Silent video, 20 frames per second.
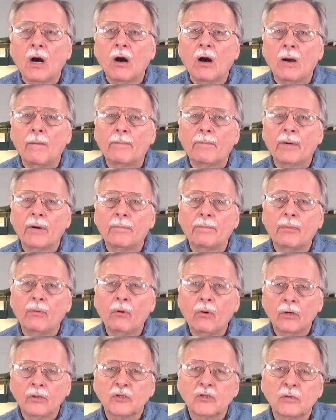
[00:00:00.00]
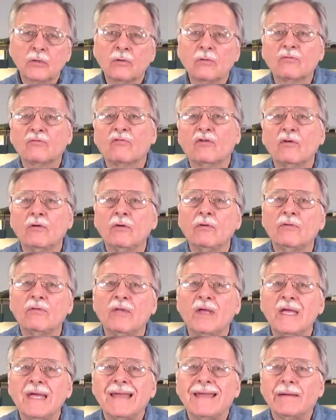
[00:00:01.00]
are proportional to
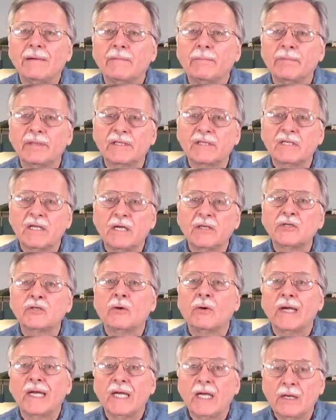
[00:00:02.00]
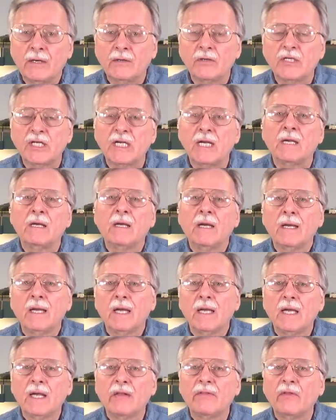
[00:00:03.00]
the potential energy
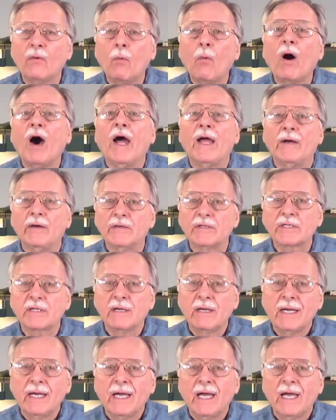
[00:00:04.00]
in the wires.